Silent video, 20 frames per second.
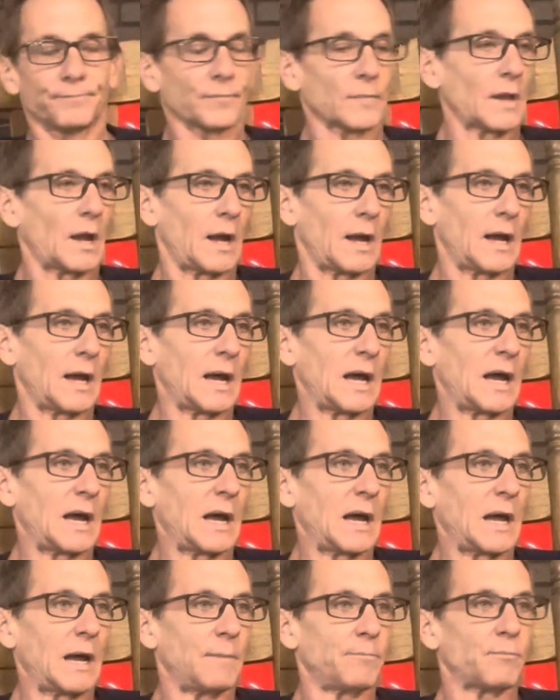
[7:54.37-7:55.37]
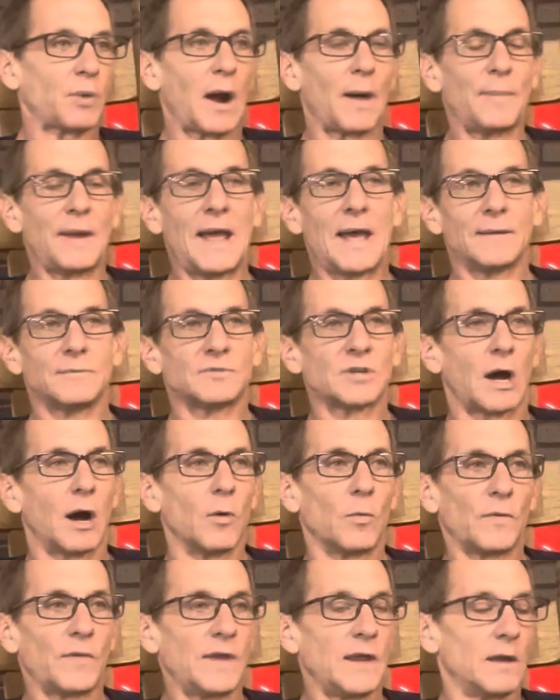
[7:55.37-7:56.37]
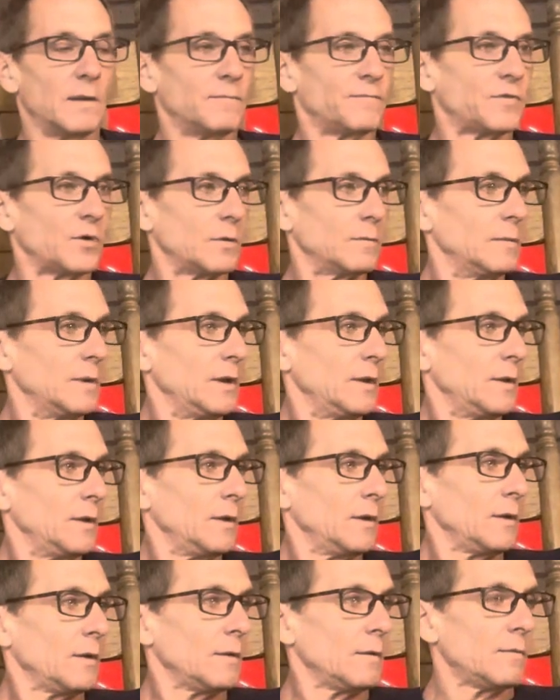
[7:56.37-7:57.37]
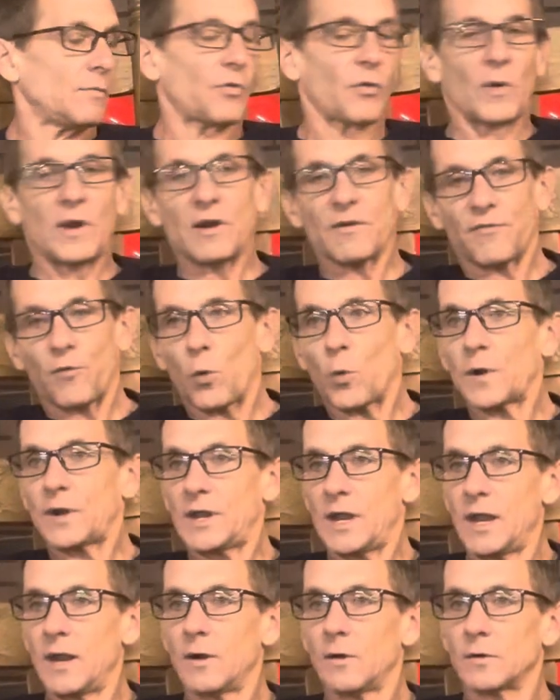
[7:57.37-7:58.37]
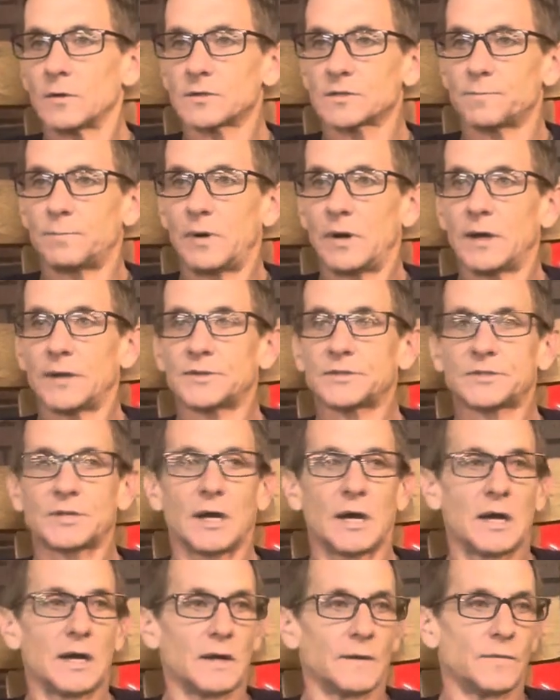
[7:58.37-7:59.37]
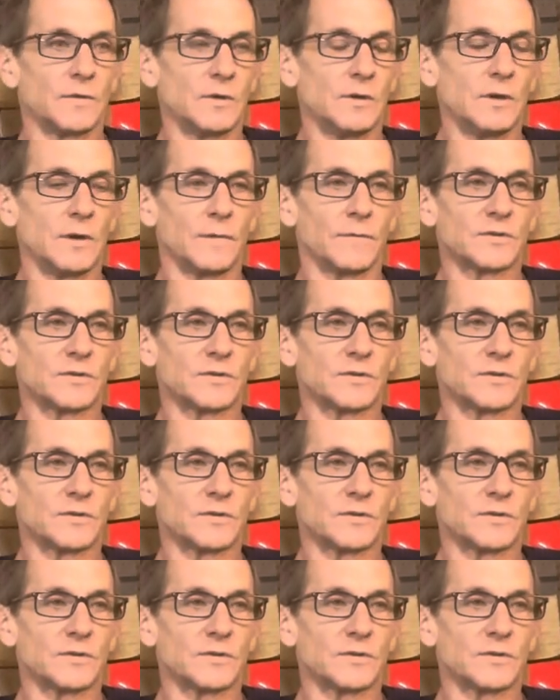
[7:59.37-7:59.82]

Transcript: Probably hadn't talked with him for 3 or 4 years, but the